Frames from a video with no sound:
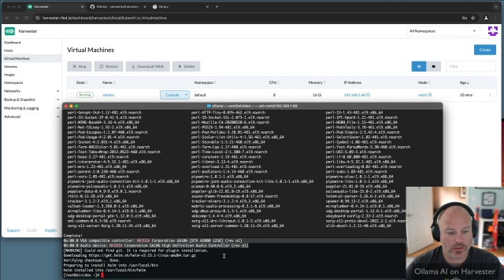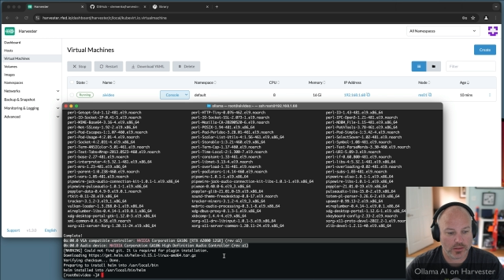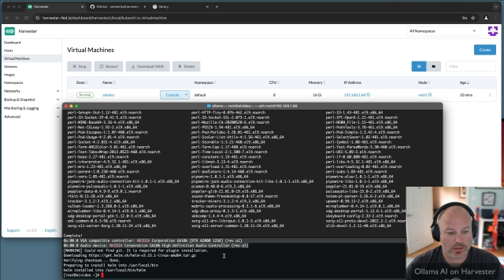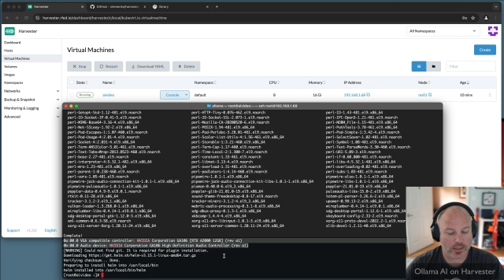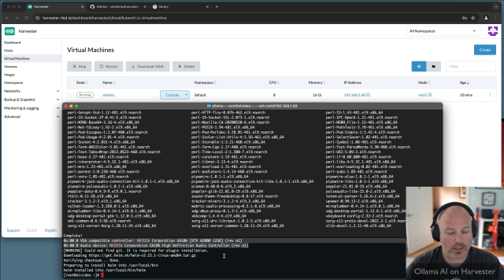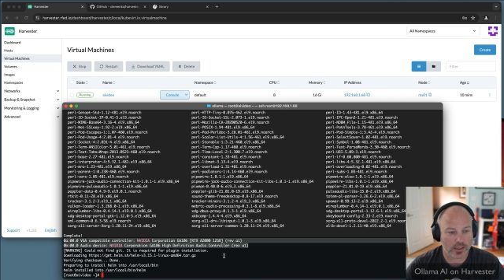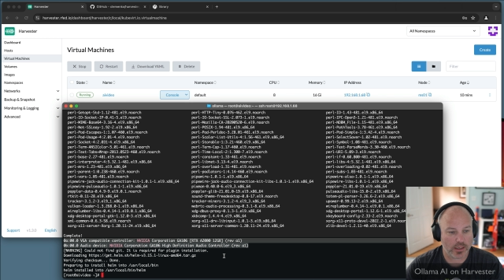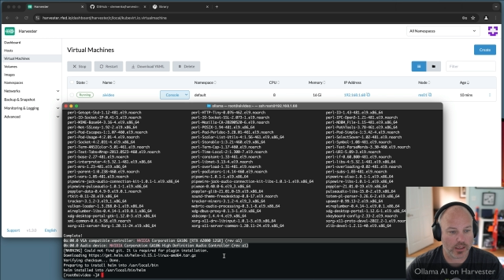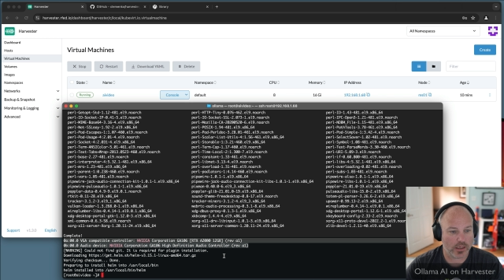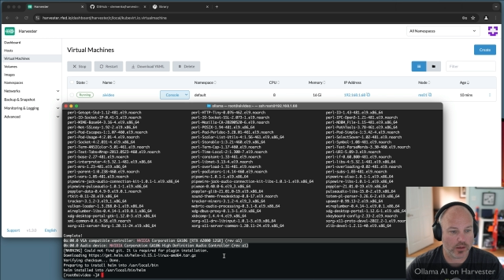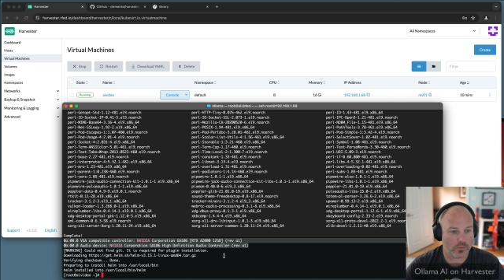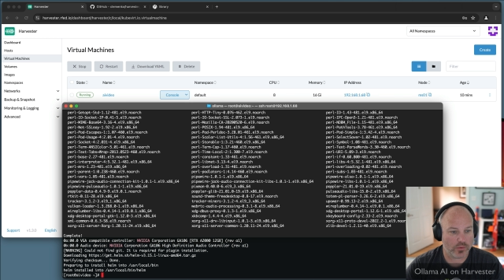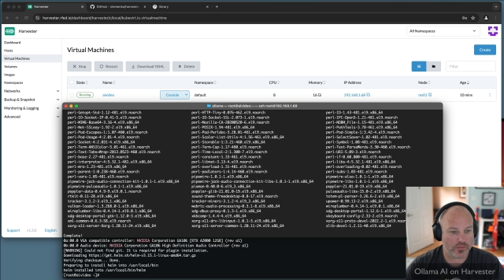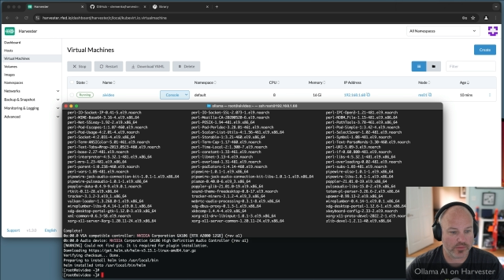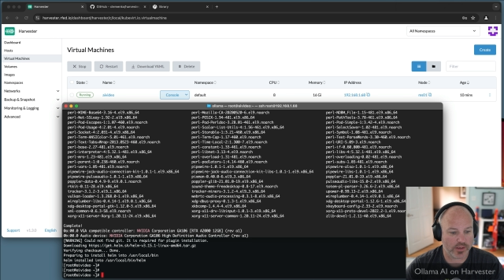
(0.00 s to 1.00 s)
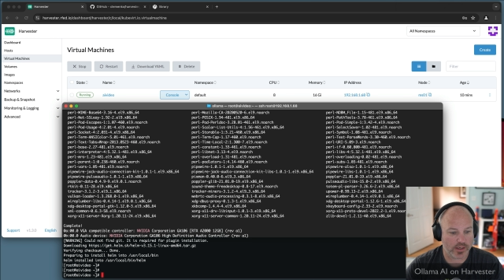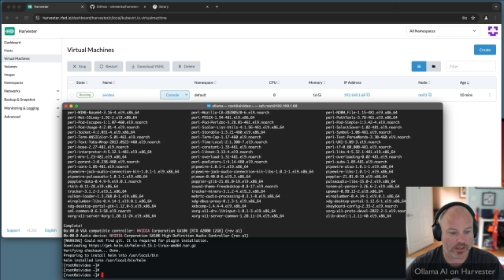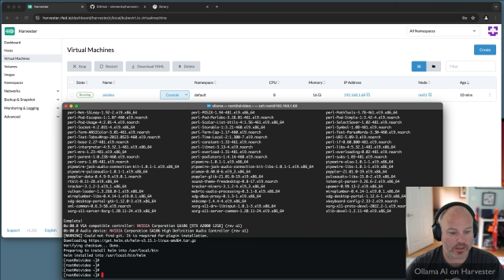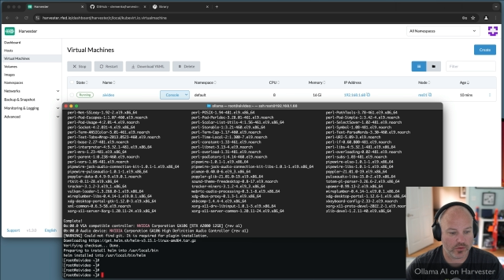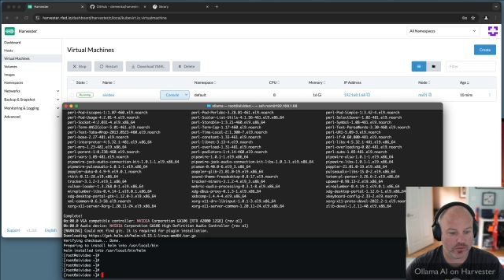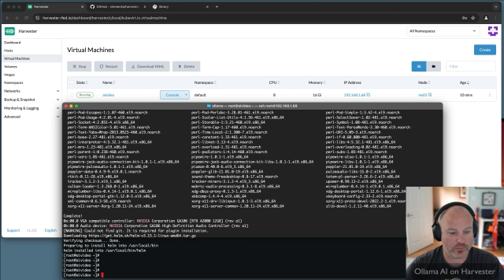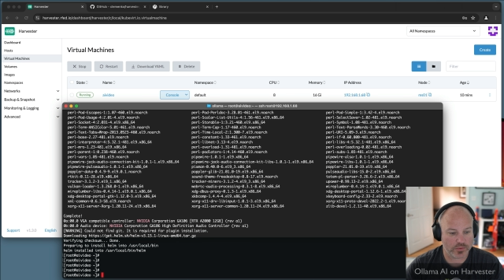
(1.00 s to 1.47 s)
We've got
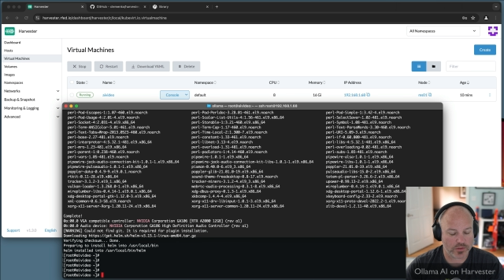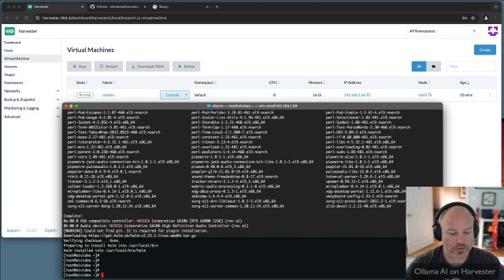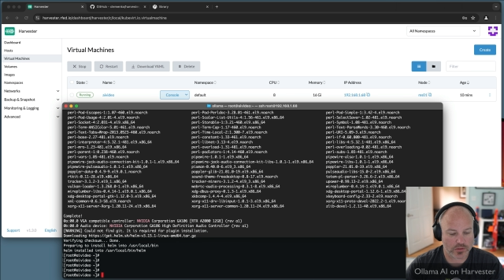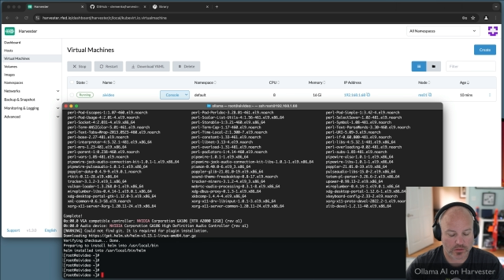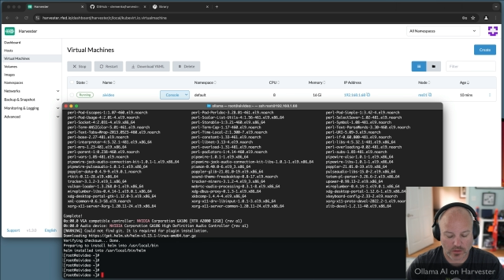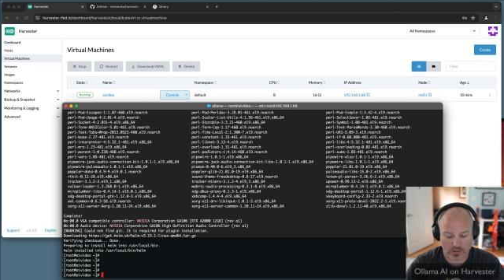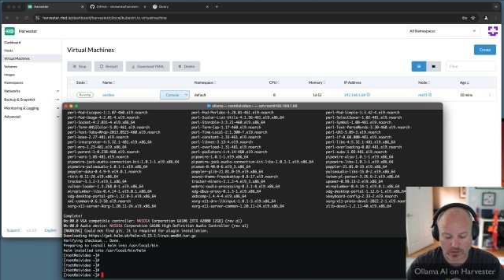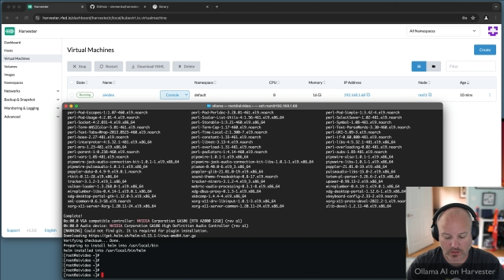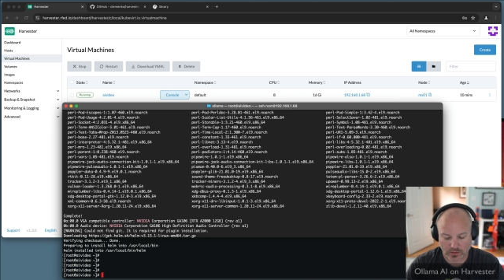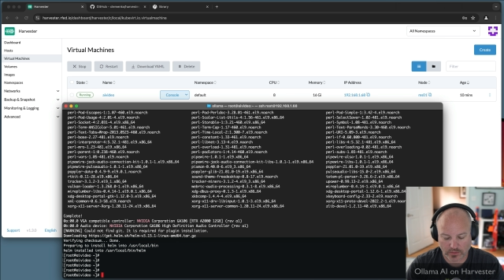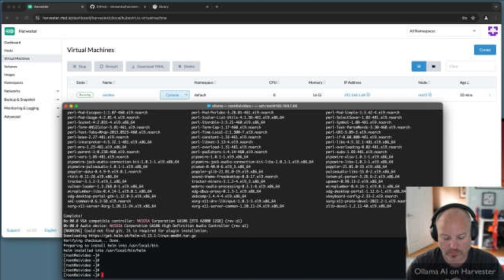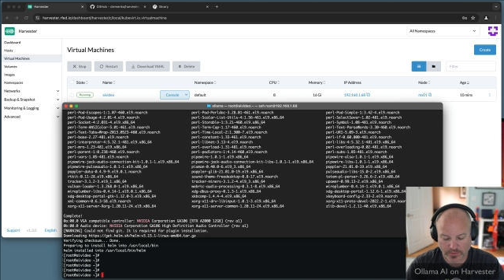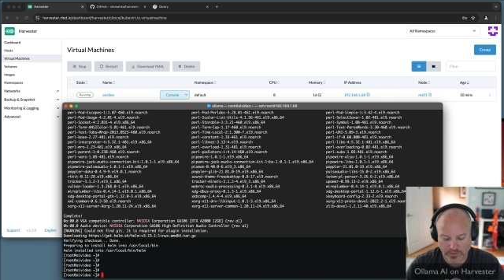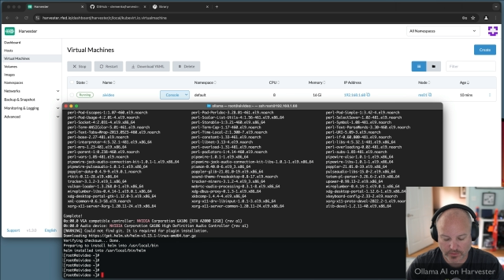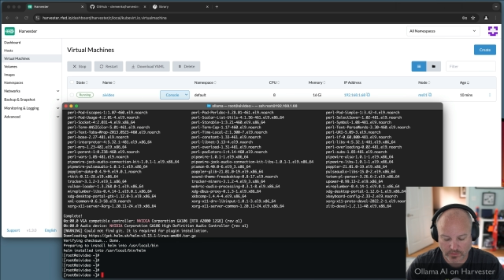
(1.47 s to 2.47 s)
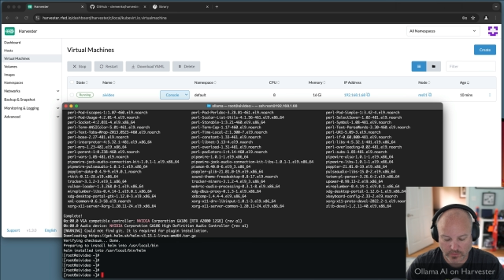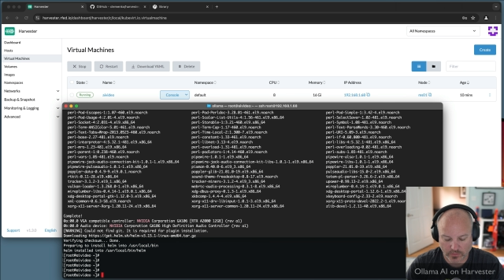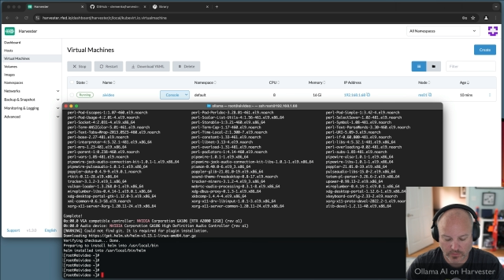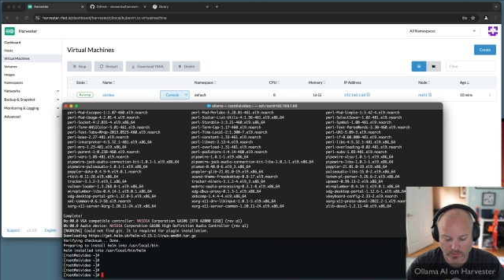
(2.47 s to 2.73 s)
Helm installed, and we can do